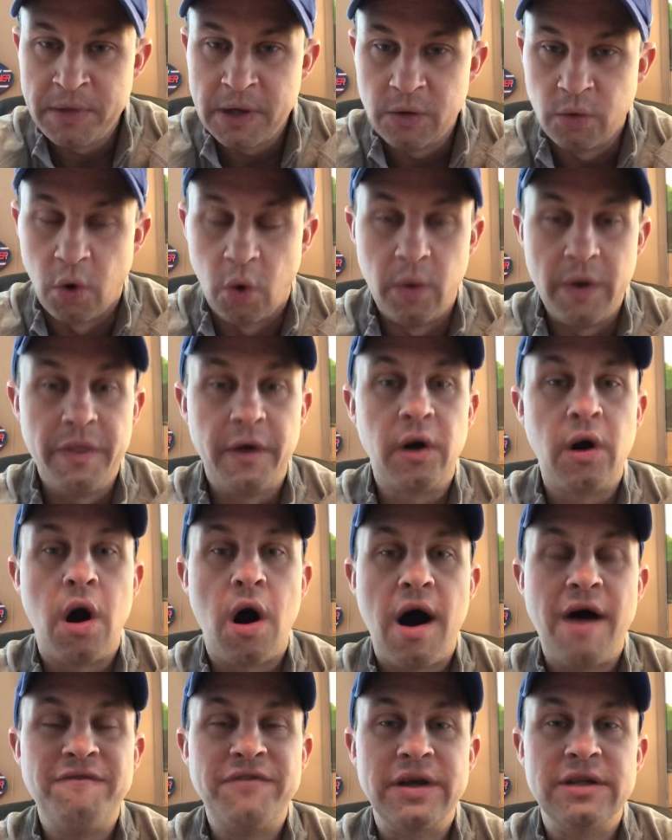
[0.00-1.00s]
Well, when their
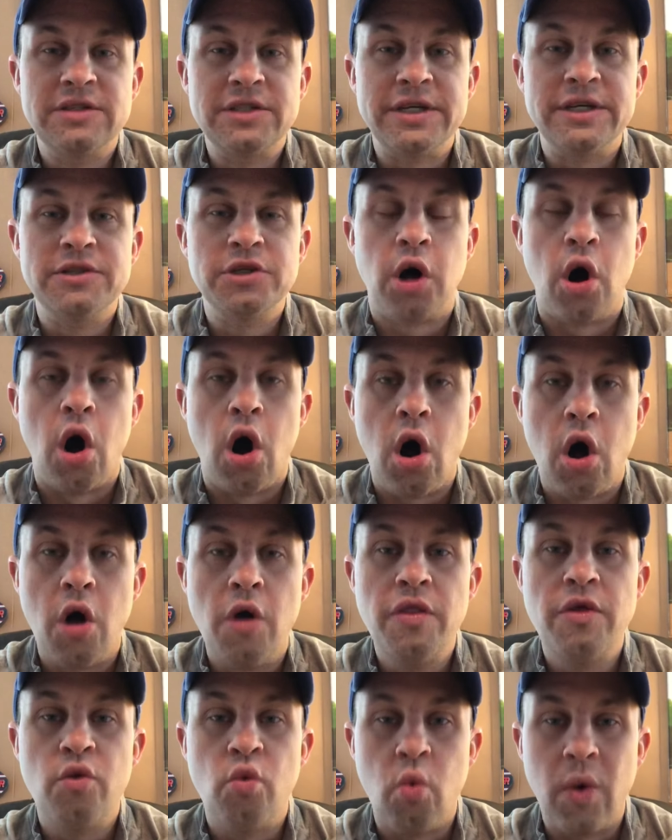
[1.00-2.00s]
offense is
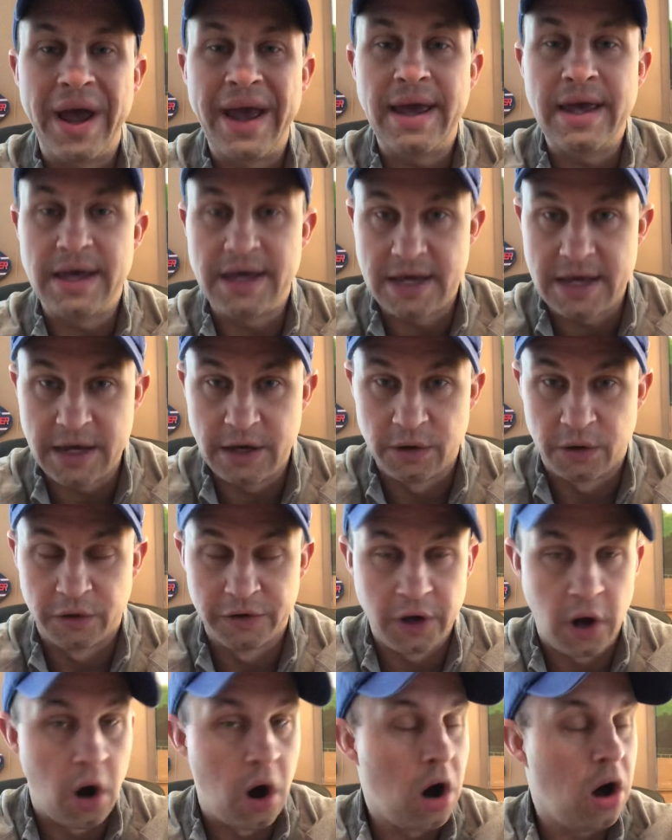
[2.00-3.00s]
all the way
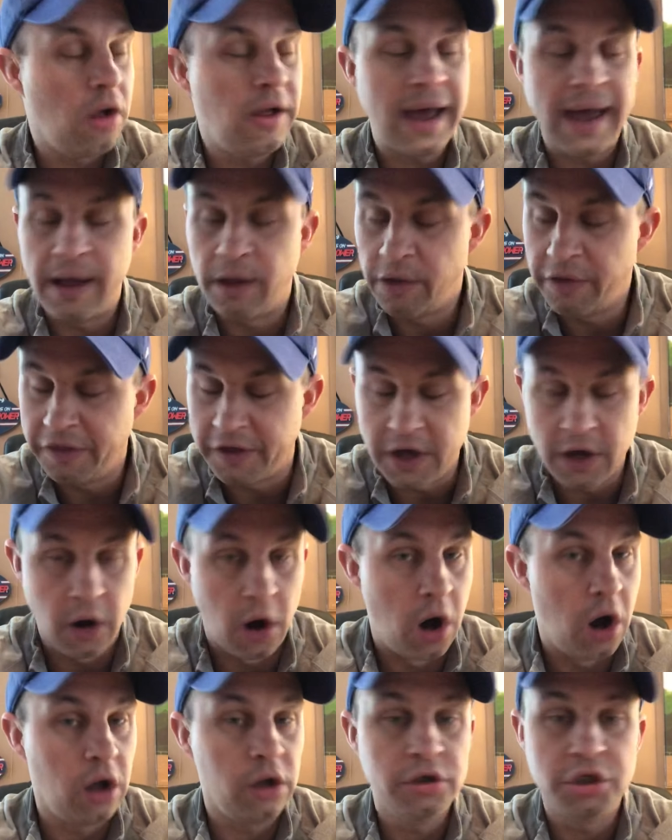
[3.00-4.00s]
healed, all healthy,
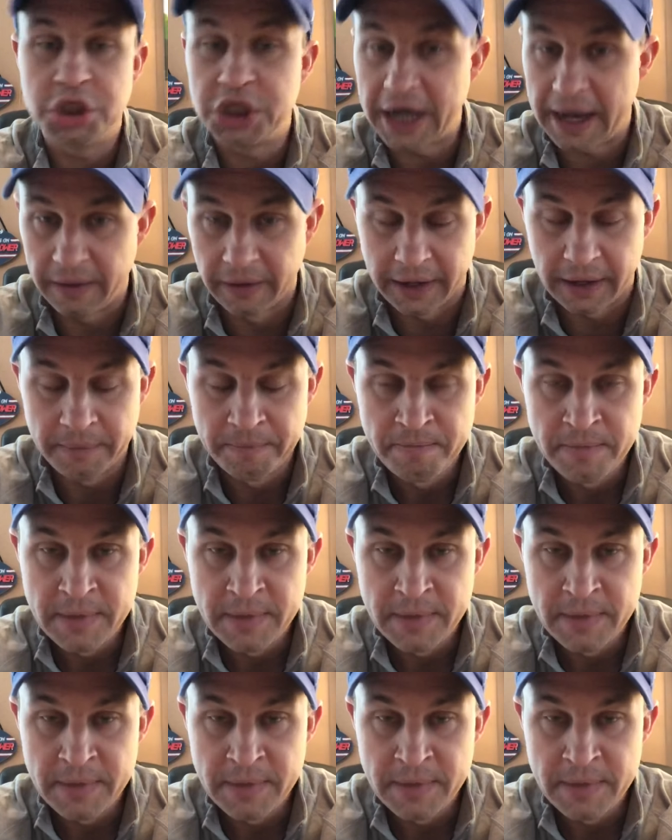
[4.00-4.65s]
all gelling,